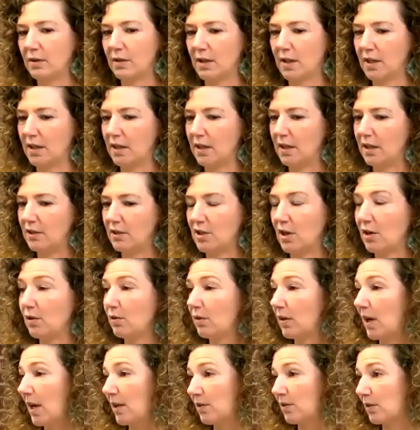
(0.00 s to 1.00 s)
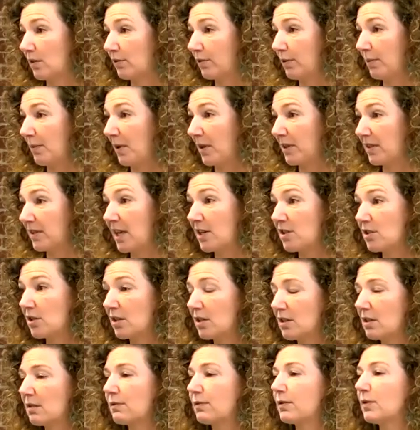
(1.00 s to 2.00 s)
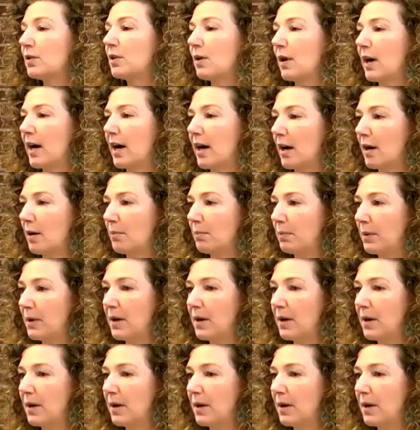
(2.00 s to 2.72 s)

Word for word: the General Counsel from Los Angeles flew up.